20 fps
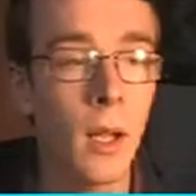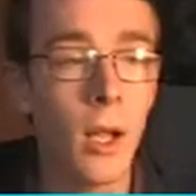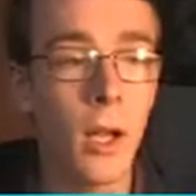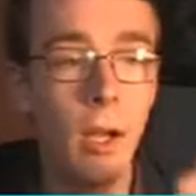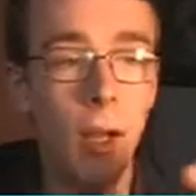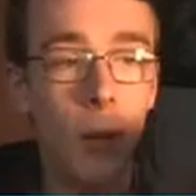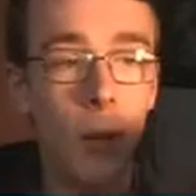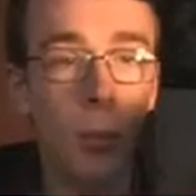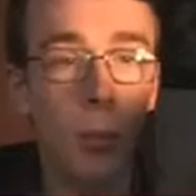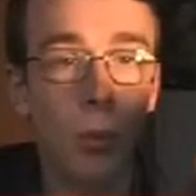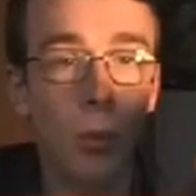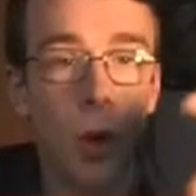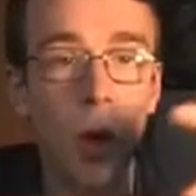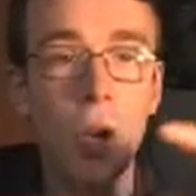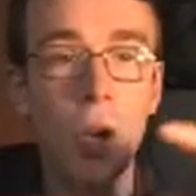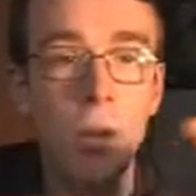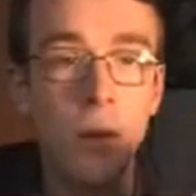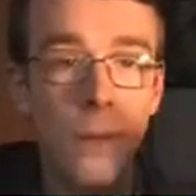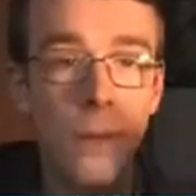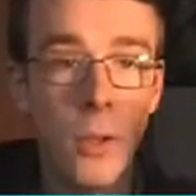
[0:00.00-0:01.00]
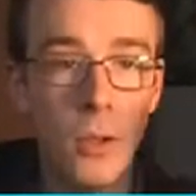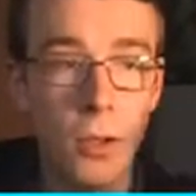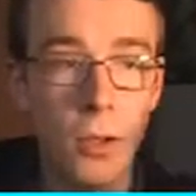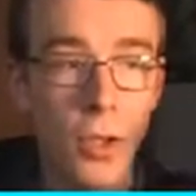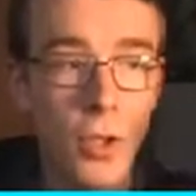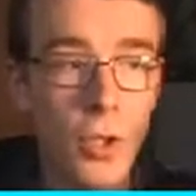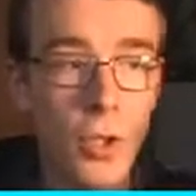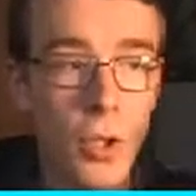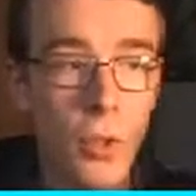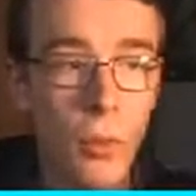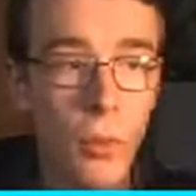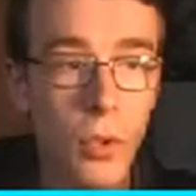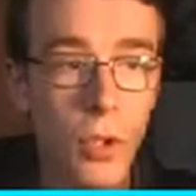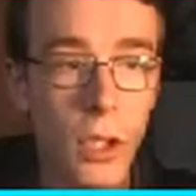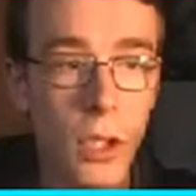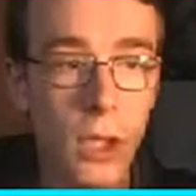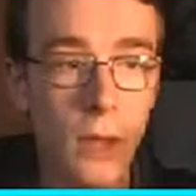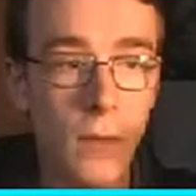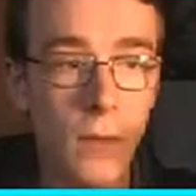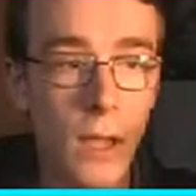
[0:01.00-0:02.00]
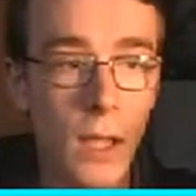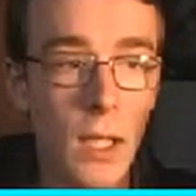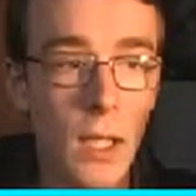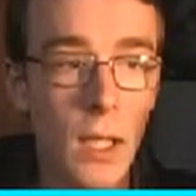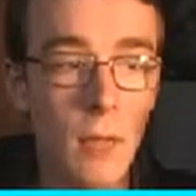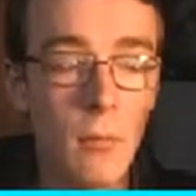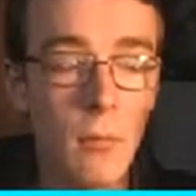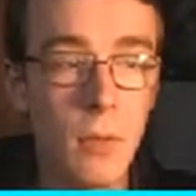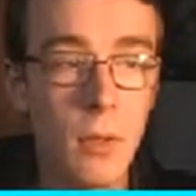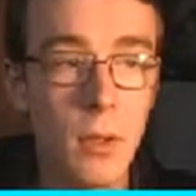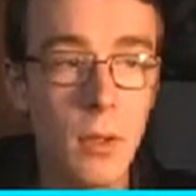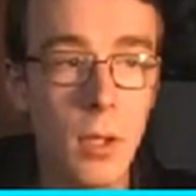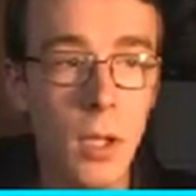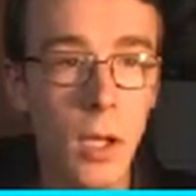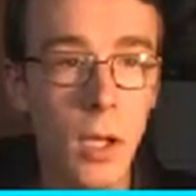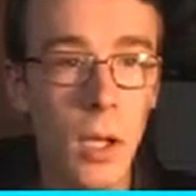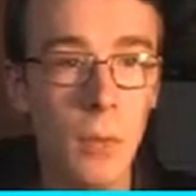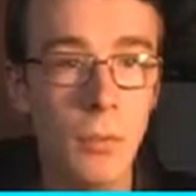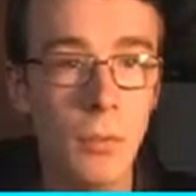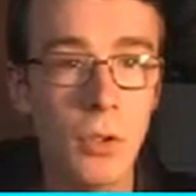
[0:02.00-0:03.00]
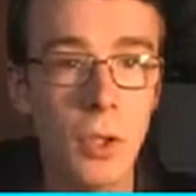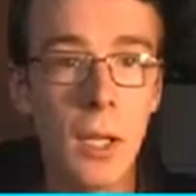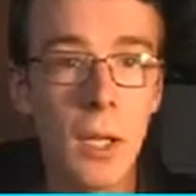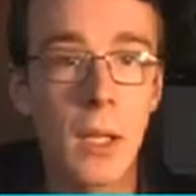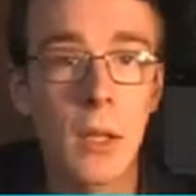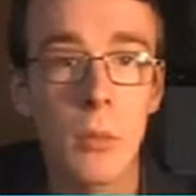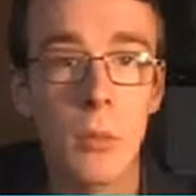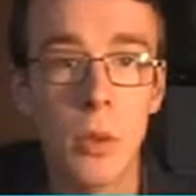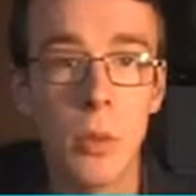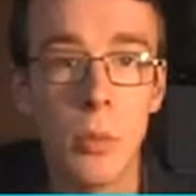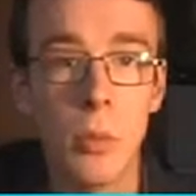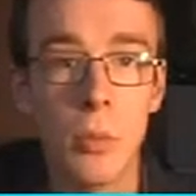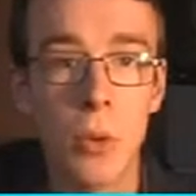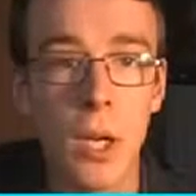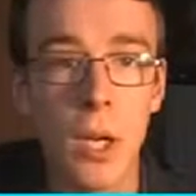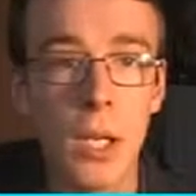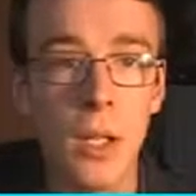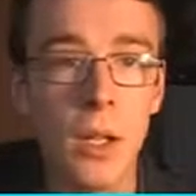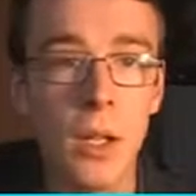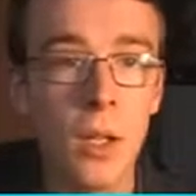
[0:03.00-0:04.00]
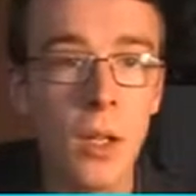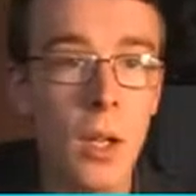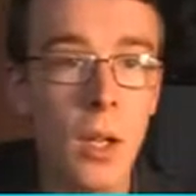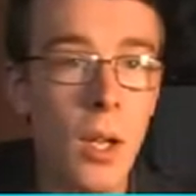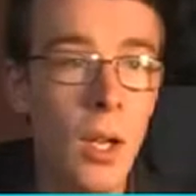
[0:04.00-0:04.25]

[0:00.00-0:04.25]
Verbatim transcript: uh, Brock followed you once you defeated him, um, so that he can become a breeder.